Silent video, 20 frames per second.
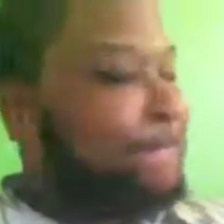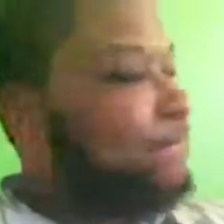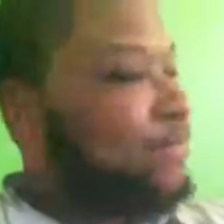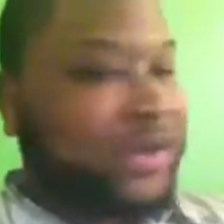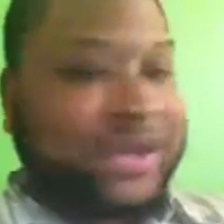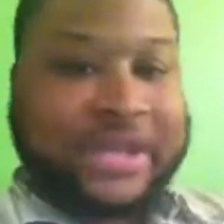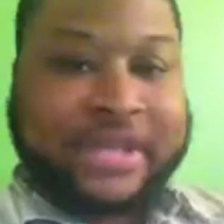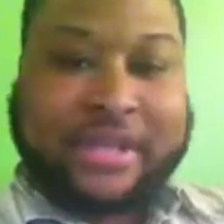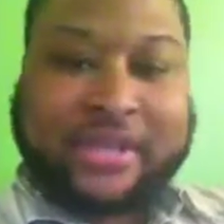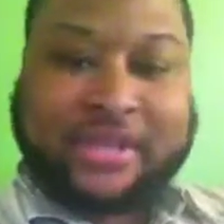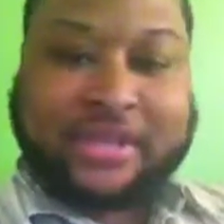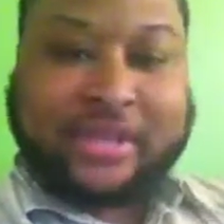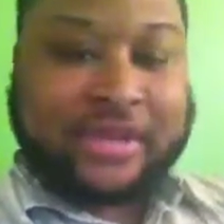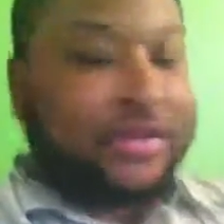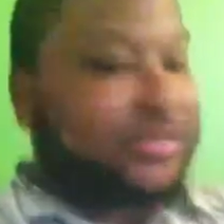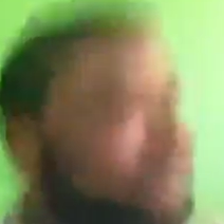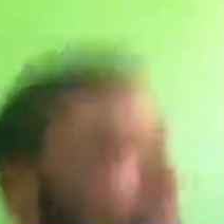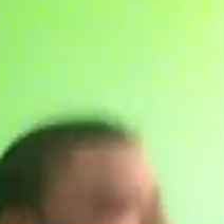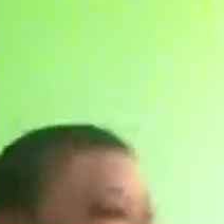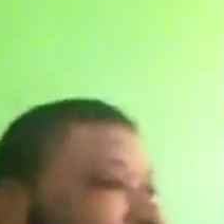But
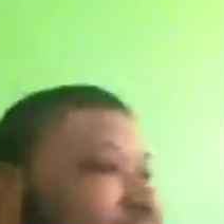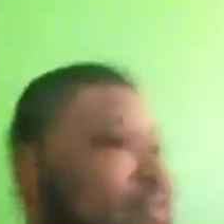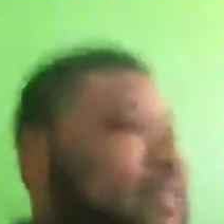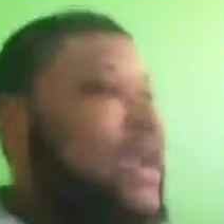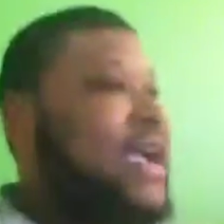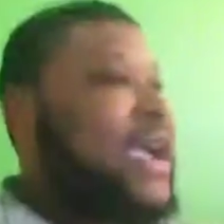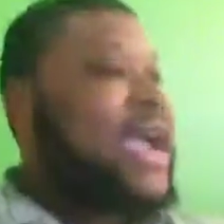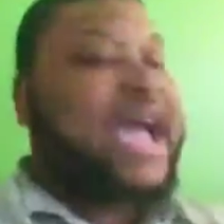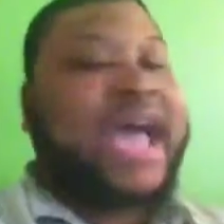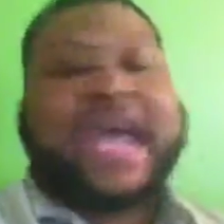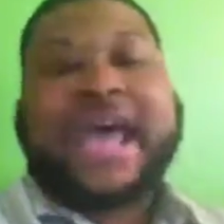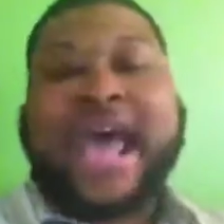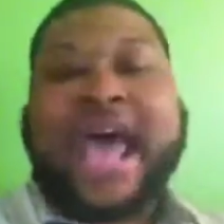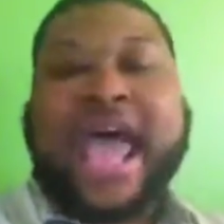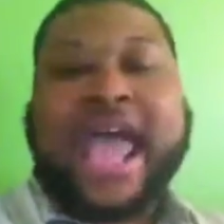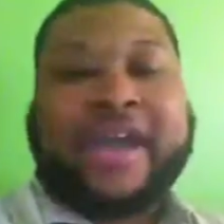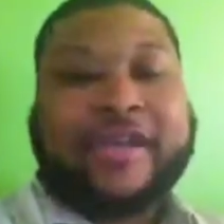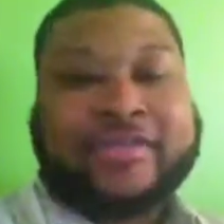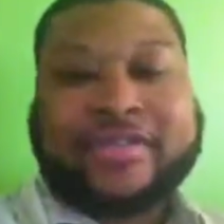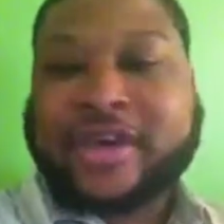
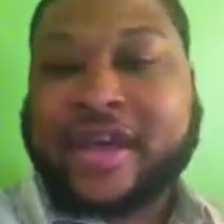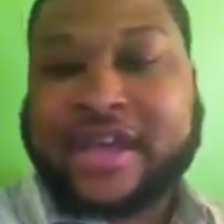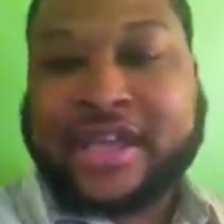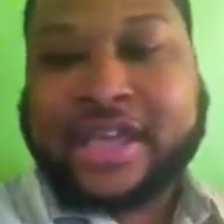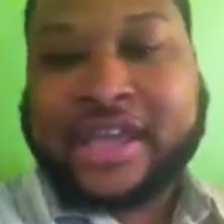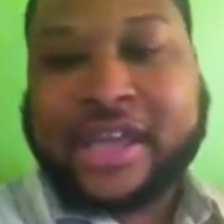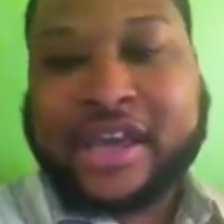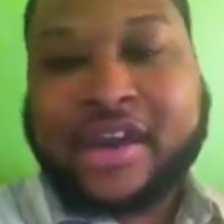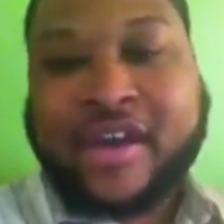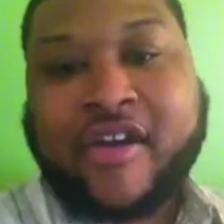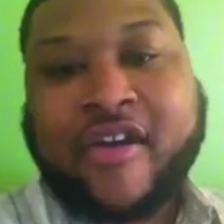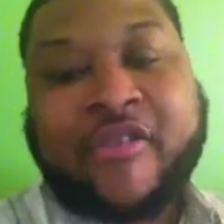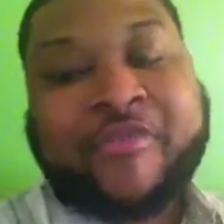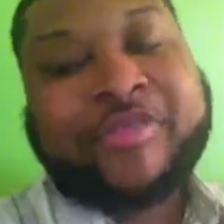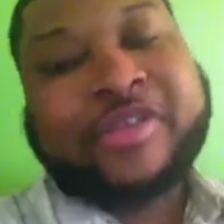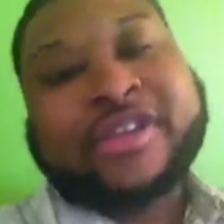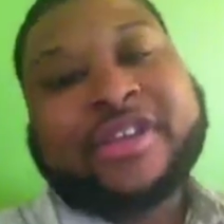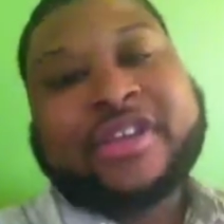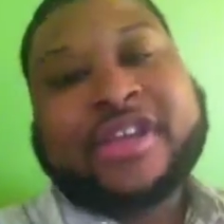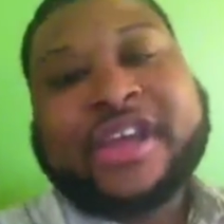I ain't gonna talk your head off.
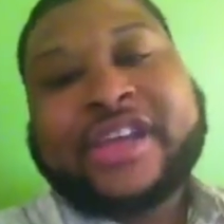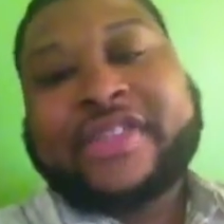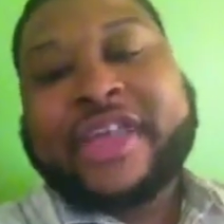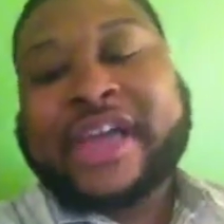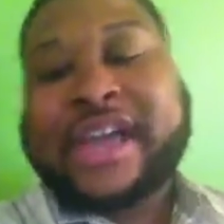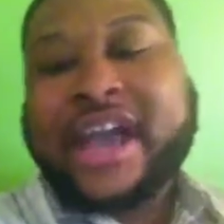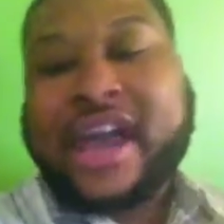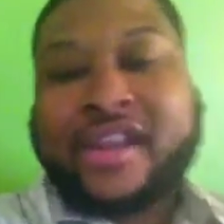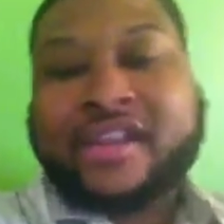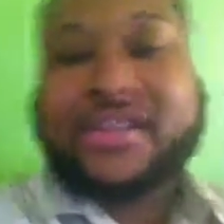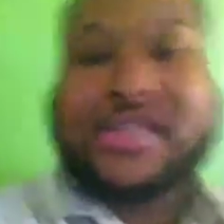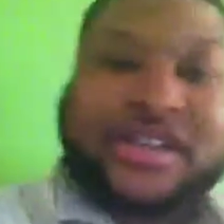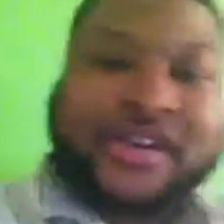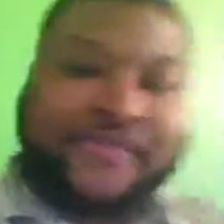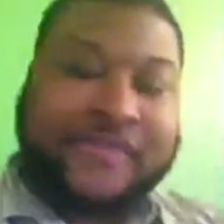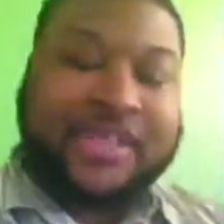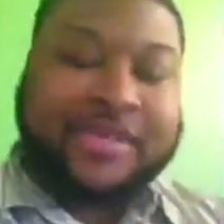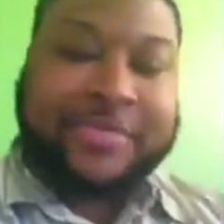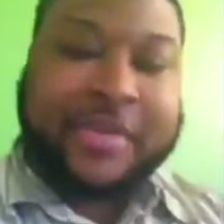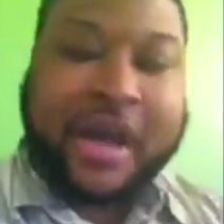But that kind of
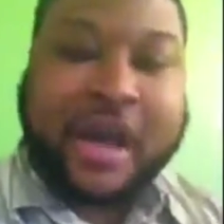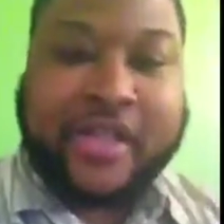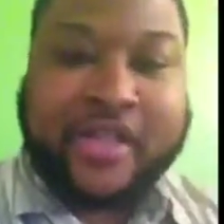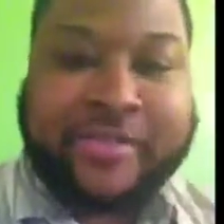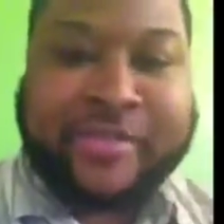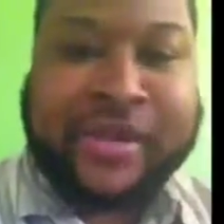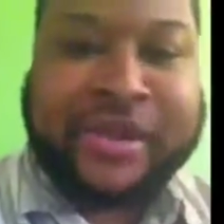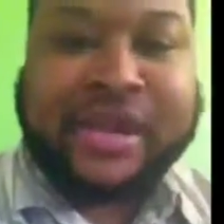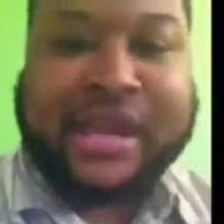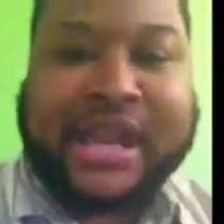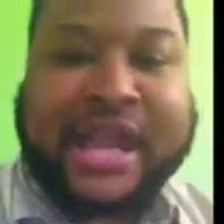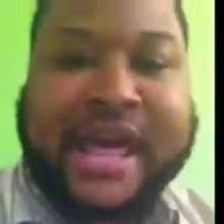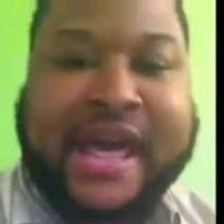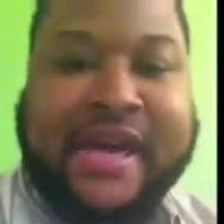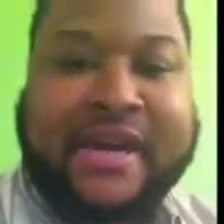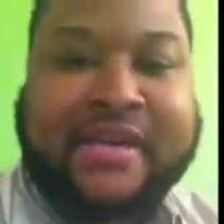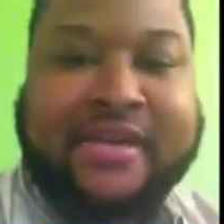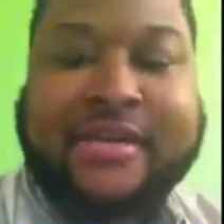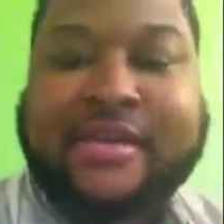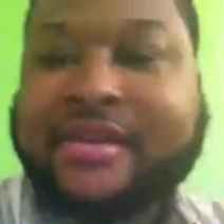stuff just bothers me a
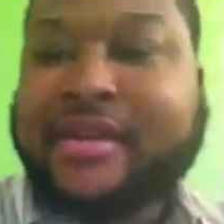lot.